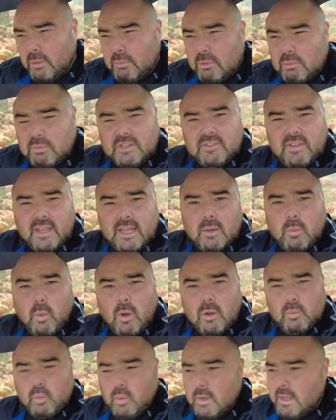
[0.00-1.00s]
probably take
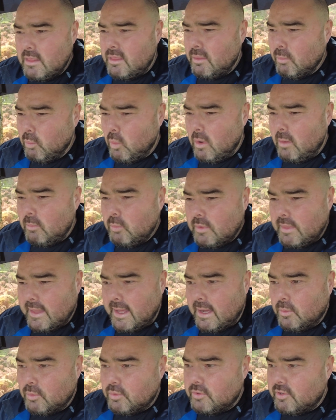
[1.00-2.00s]
one with and one
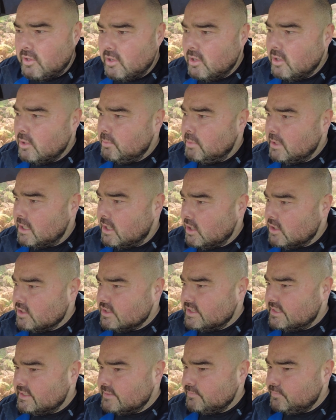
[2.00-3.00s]
without,
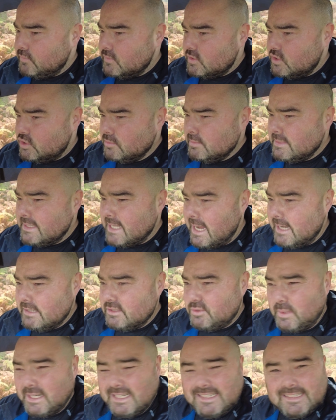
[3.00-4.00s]
because
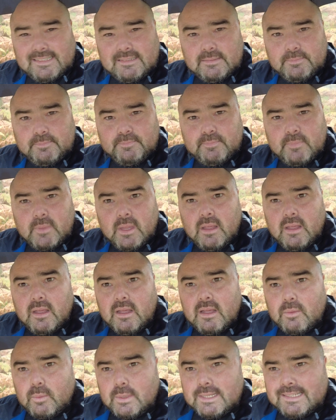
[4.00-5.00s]
sometimes when it's
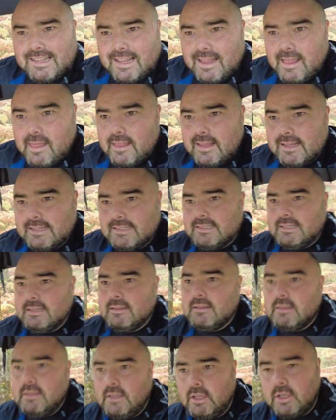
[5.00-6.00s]
like this,
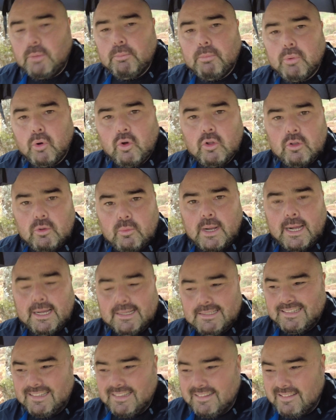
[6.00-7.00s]
you can
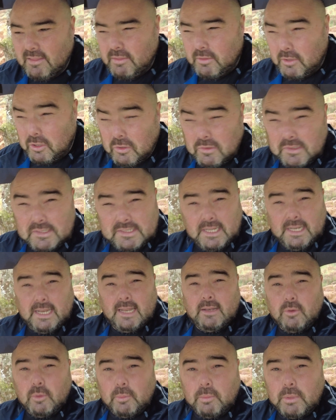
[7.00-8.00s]
polarize and the colours can
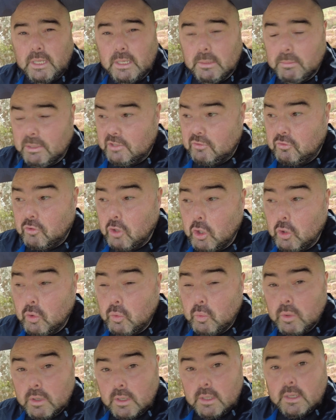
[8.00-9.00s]
end up being a bit
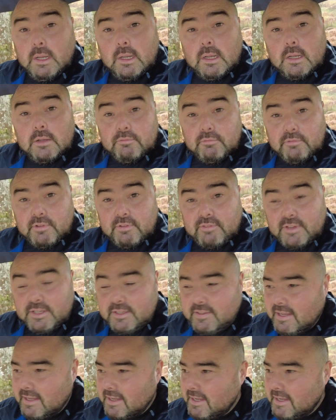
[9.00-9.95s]
too vivid.